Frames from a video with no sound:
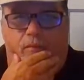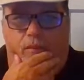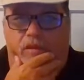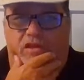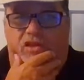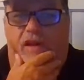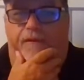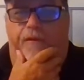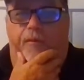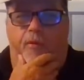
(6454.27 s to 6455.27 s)
Wondershare
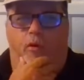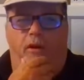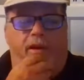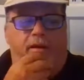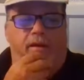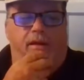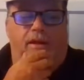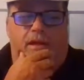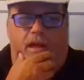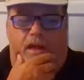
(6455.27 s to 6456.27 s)
Filmora
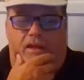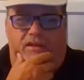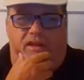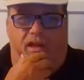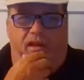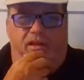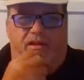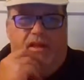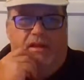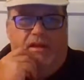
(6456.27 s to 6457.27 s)
as the
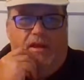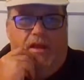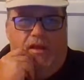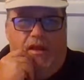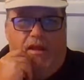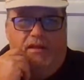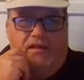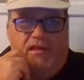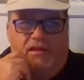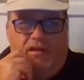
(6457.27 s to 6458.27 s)

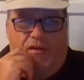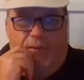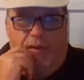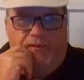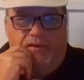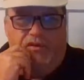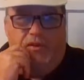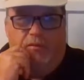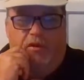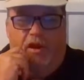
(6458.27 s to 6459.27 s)
editing software. I've just
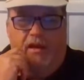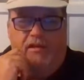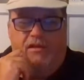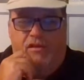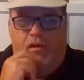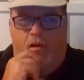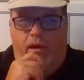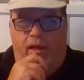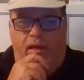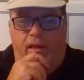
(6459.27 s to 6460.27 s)
upgraded to
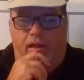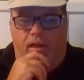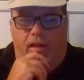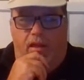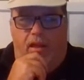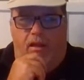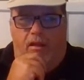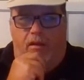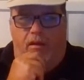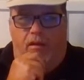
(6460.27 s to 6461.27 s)
9,
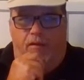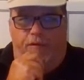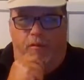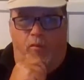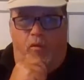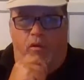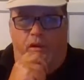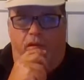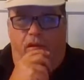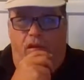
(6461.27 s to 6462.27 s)
Filmora